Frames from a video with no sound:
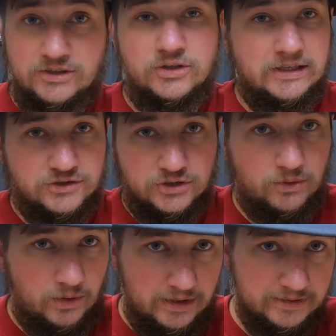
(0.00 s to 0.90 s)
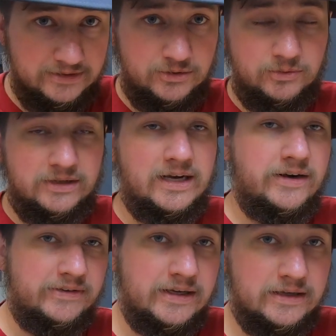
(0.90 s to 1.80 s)
and so on. So we kind
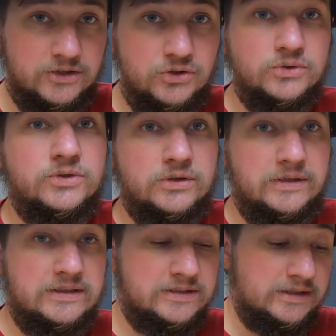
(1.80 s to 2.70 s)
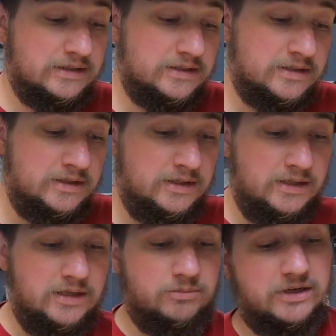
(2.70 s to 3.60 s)
of get used to these things.
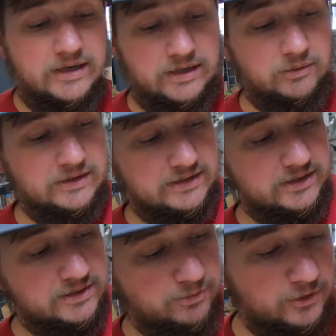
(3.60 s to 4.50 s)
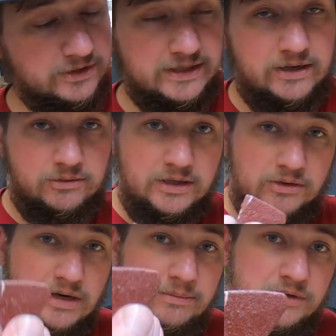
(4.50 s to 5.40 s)
But anyways, at this point now, we're going
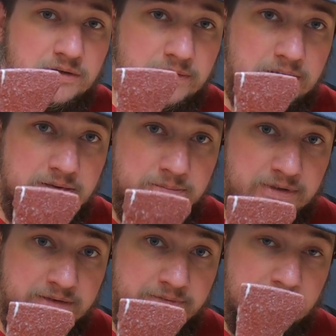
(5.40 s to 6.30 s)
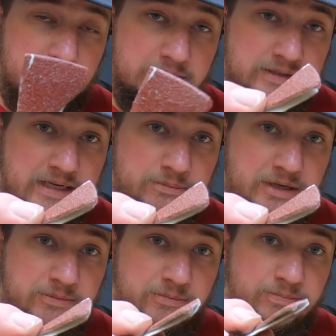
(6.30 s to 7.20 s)
to grab a little bit of a
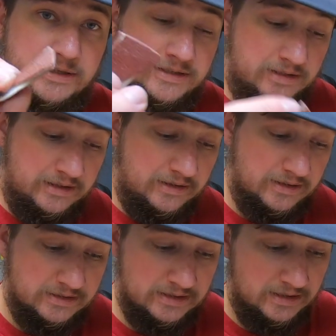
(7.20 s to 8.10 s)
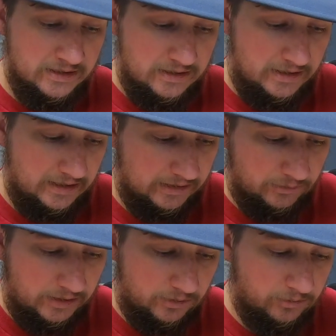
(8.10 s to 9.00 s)
sandpaper piece like this, and
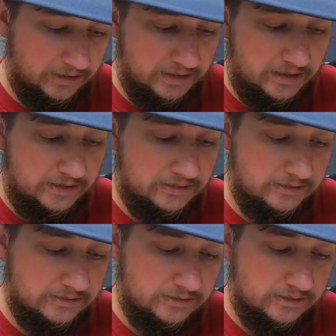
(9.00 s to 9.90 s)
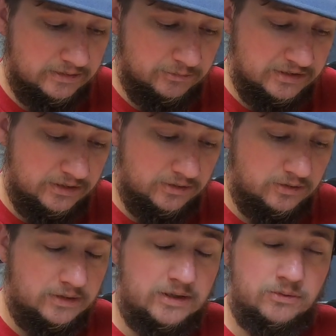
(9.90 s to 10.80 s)
right where we cut the
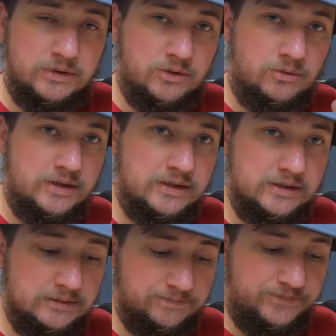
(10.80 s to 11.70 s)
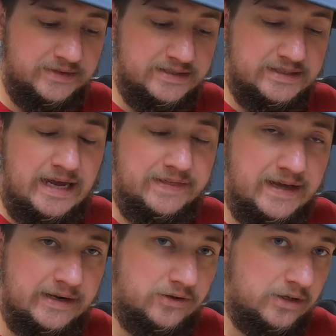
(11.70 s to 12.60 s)
material out, we don't want to sand
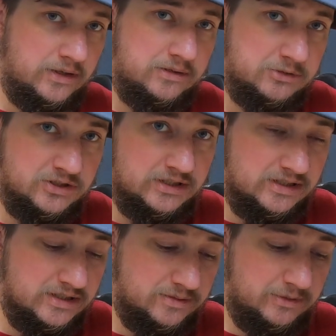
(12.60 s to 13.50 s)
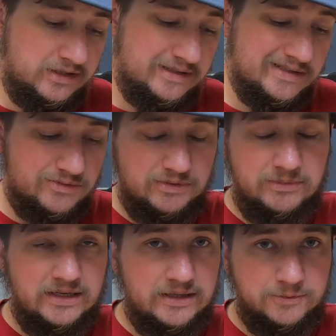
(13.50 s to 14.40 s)
that area on the machines because we
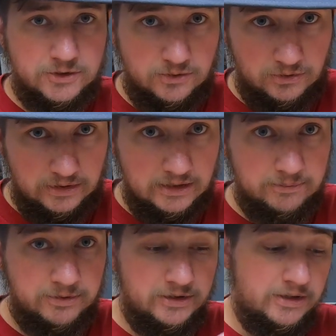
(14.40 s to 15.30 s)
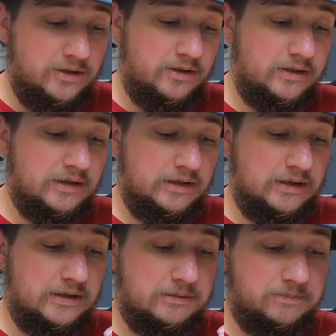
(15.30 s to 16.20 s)
may end up screwing up
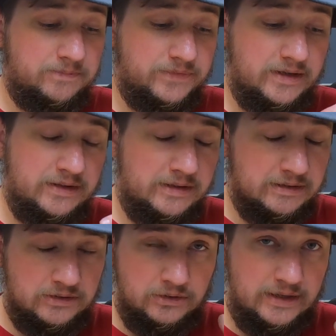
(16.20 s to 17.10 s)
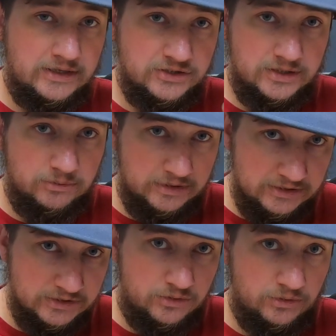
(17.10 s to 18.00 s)
the little edge that we
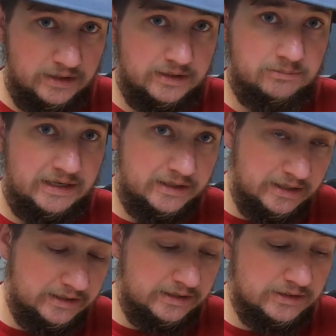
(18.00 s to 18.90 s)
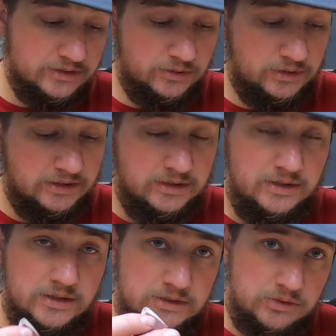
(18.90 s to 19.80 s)
just created by cutting into it.
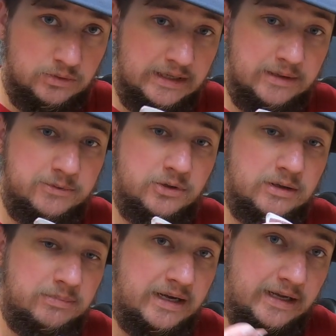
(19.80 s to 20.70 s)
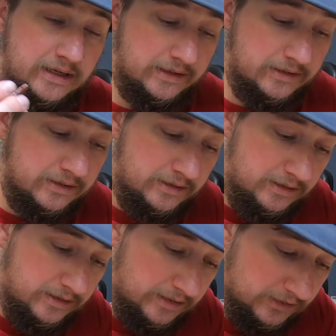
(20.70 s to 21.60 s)
So we end up doing it by hand
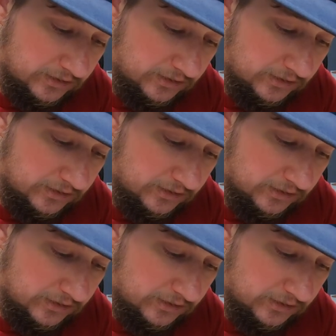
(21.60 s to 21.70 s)
and